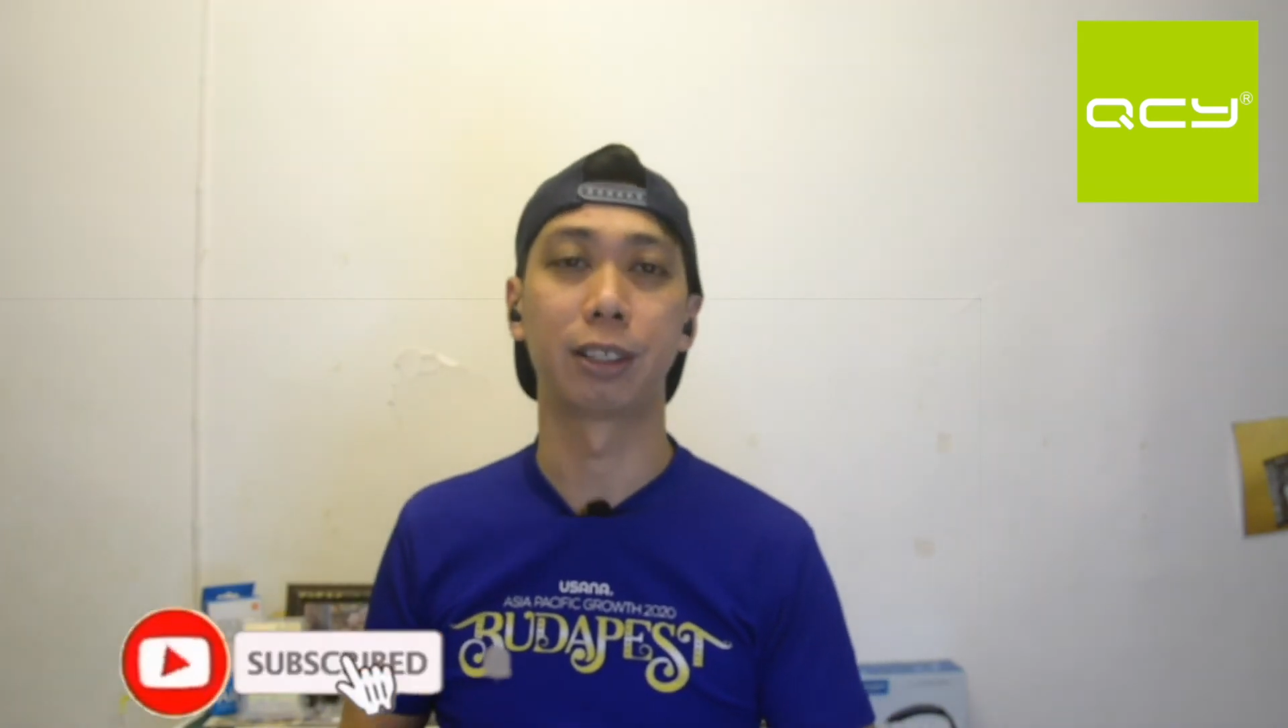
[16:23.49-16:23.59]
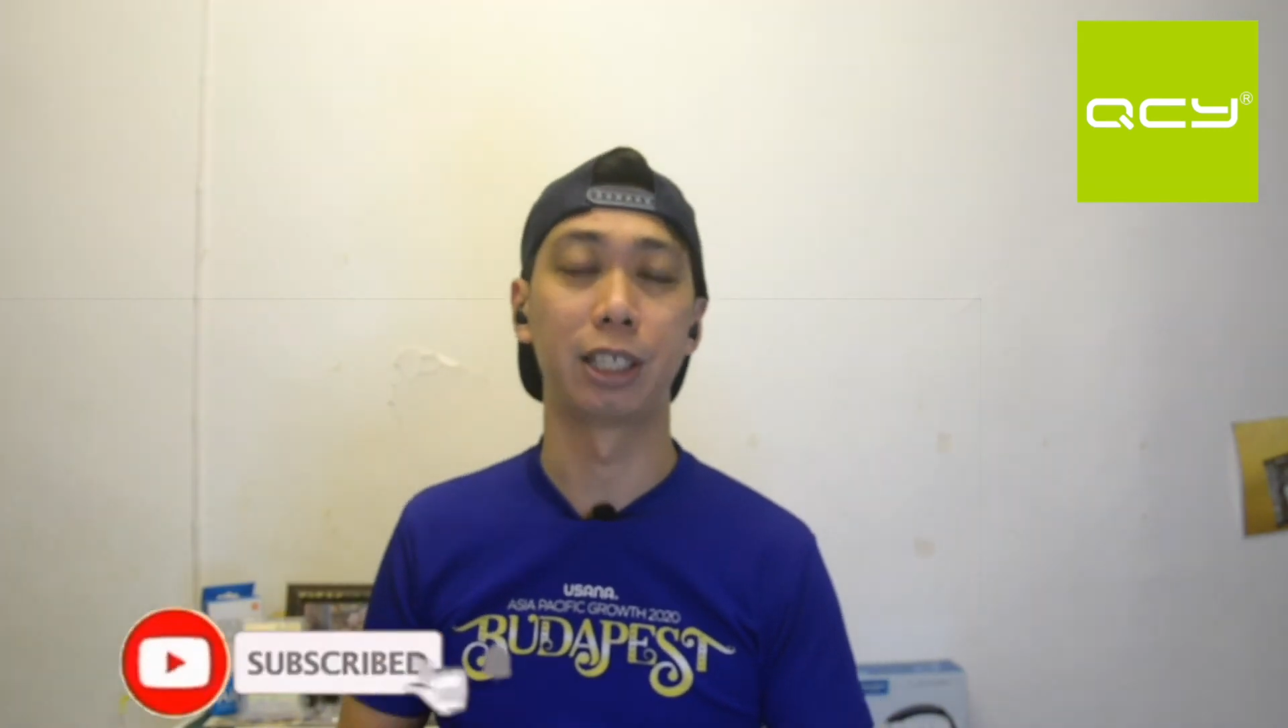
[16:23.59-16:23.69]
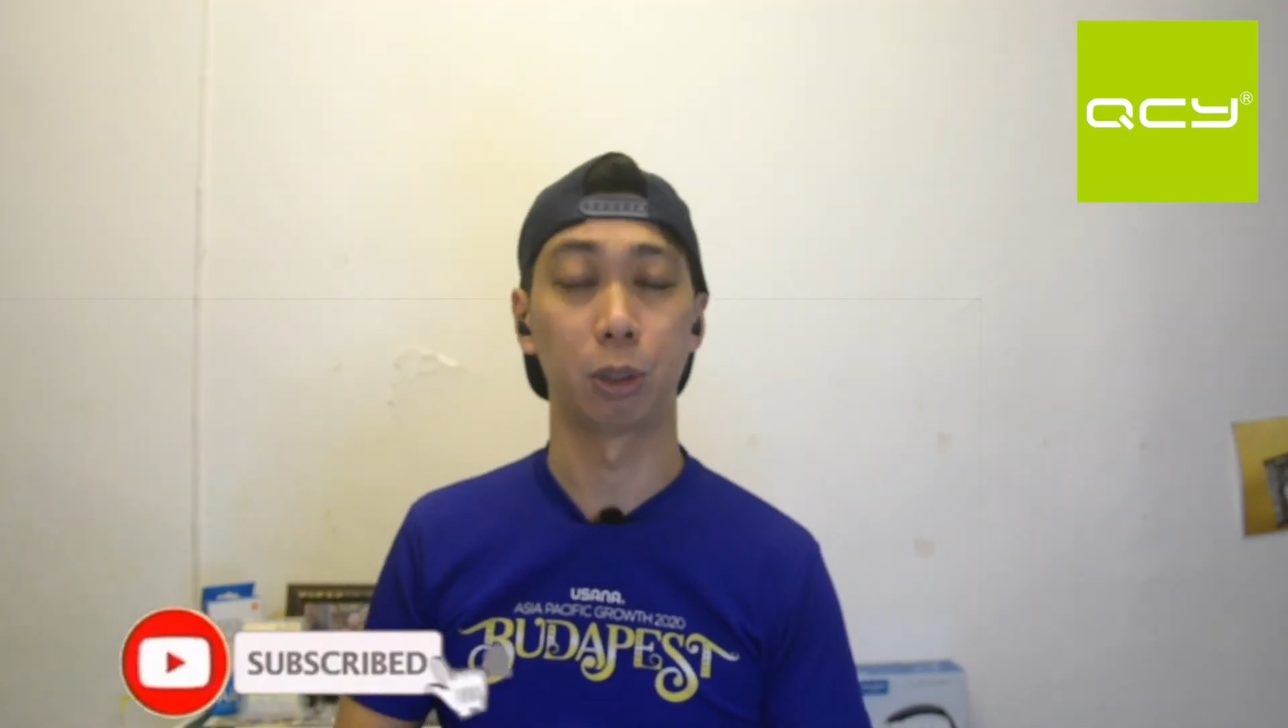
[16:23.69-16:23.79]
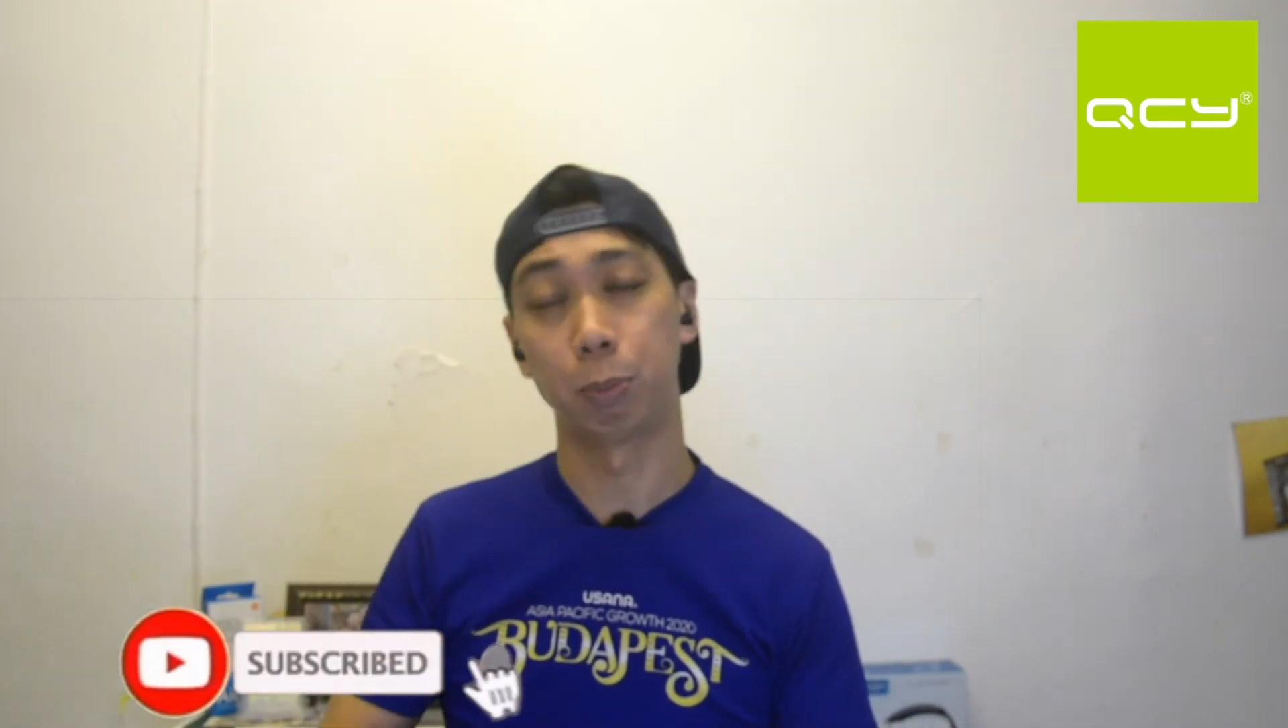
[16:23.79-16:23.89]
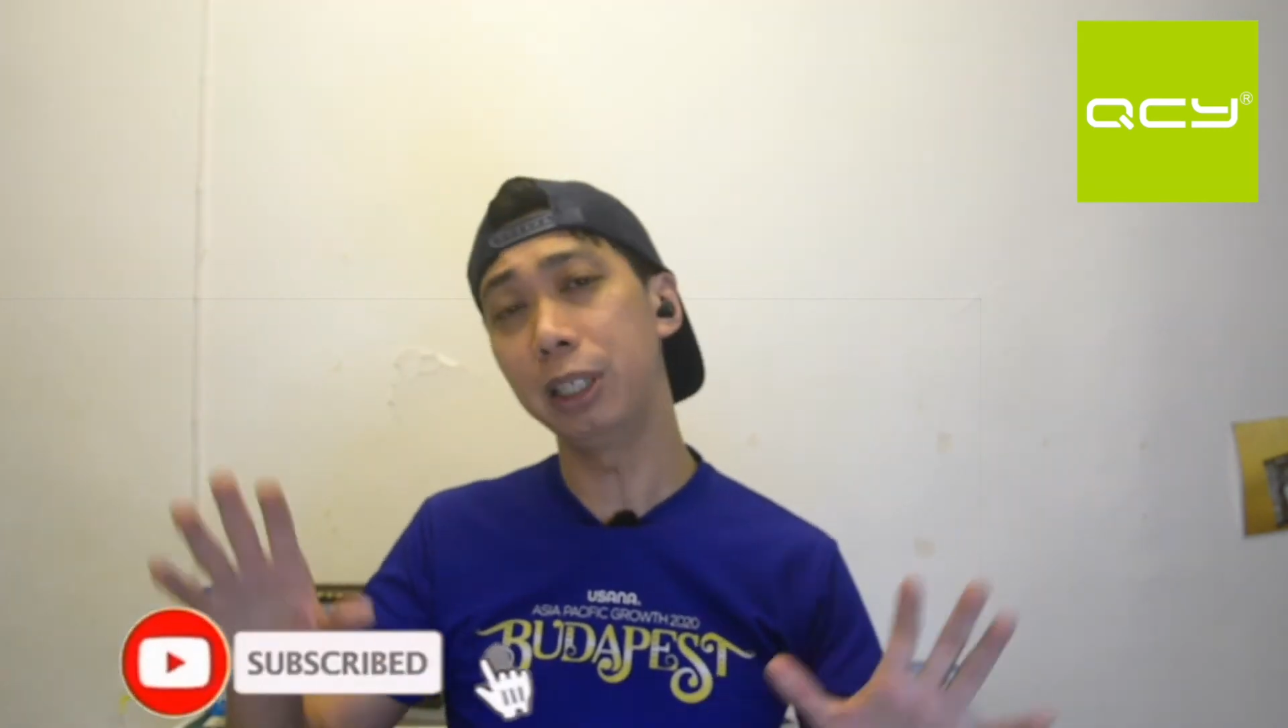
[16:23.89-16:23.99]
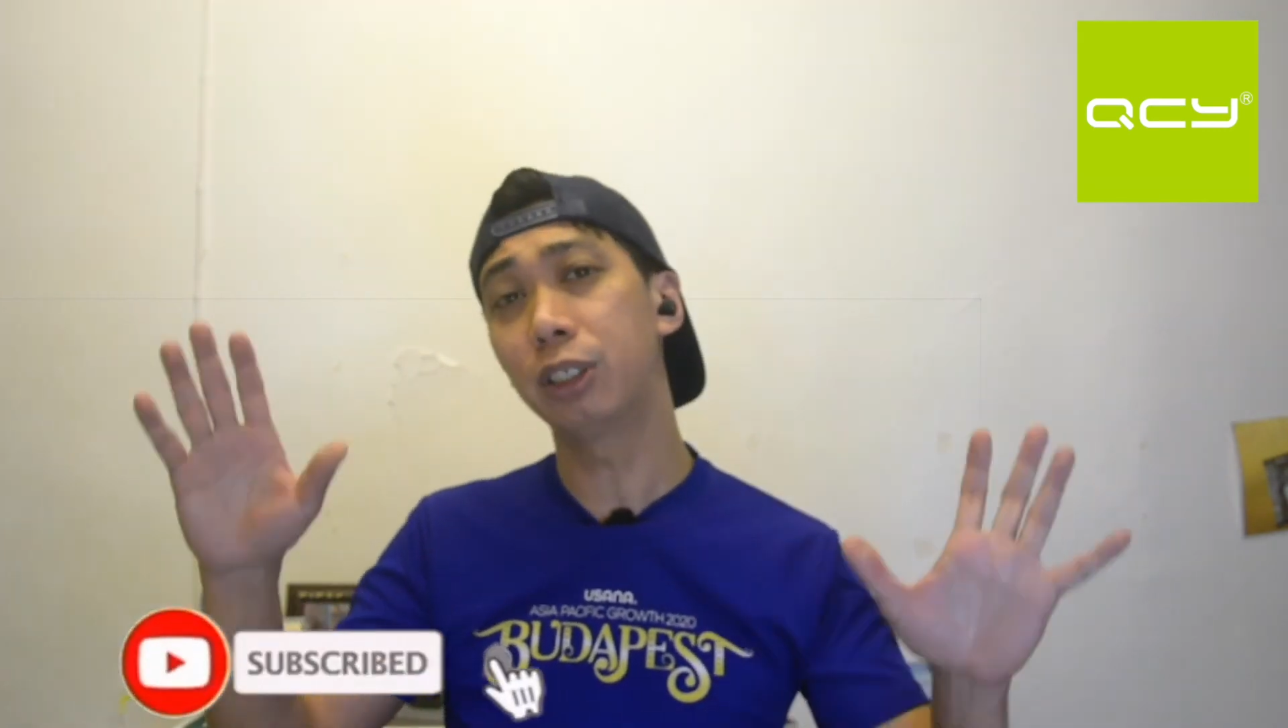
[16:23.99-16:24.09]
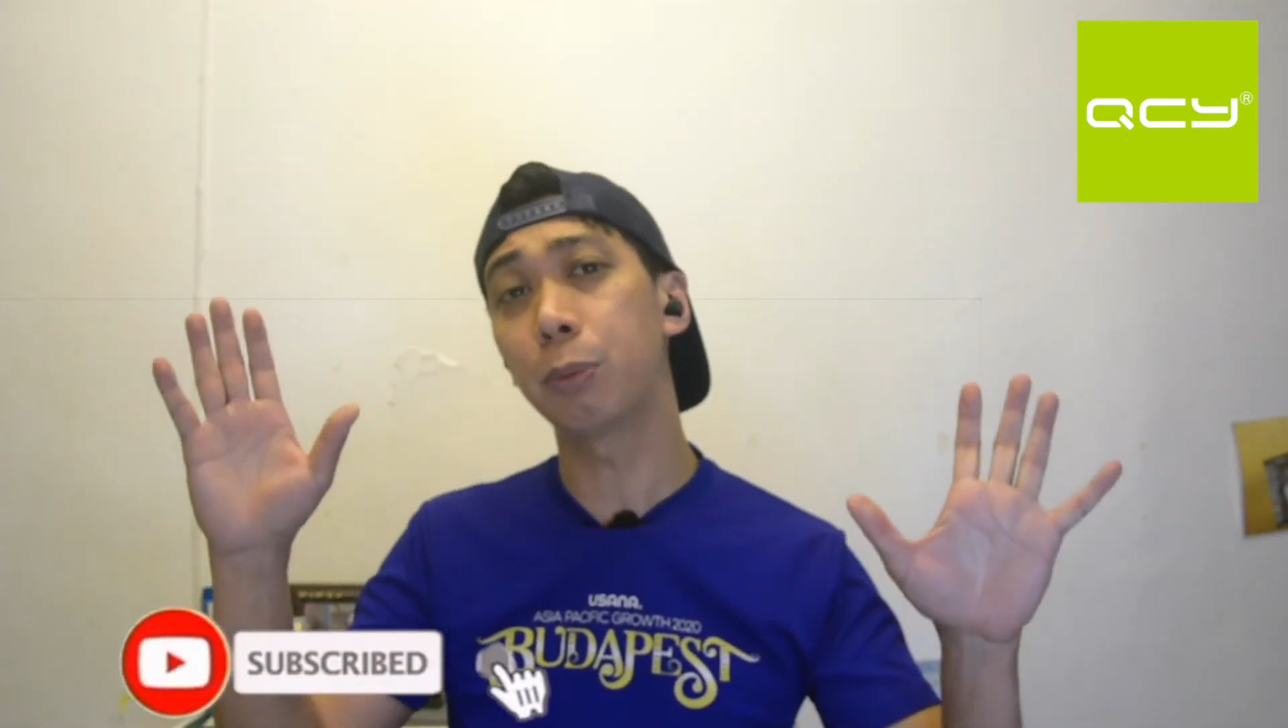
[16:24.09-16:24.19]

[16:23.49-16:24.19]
guys, please